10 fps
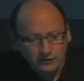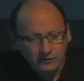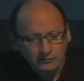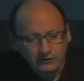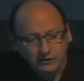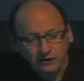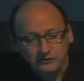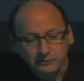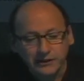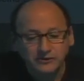Because
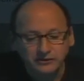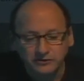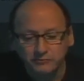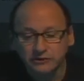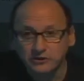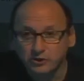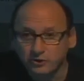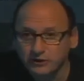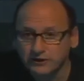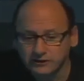patients
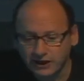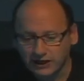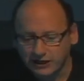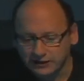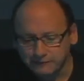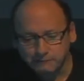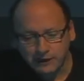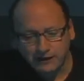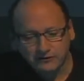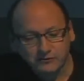returning to
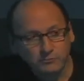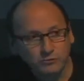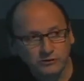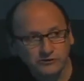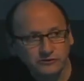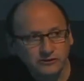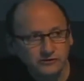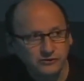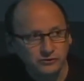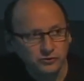high-impact sports
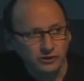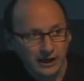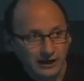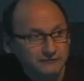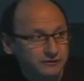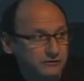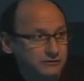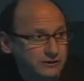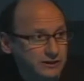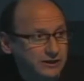after
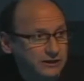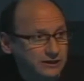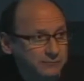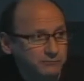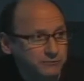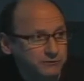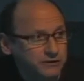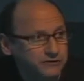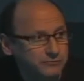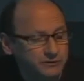knee and hip
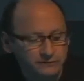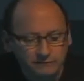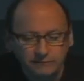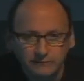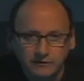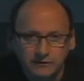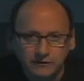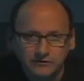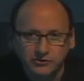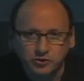replacement
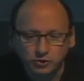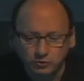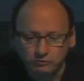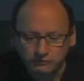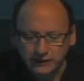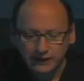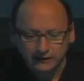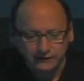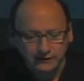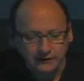is a true
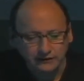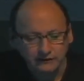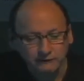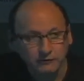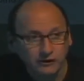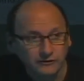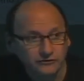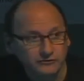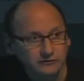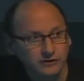reality for
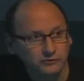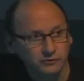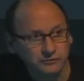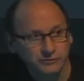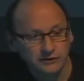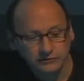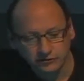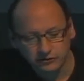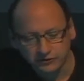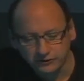us as orthopedic
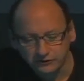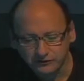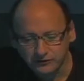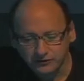surgeons,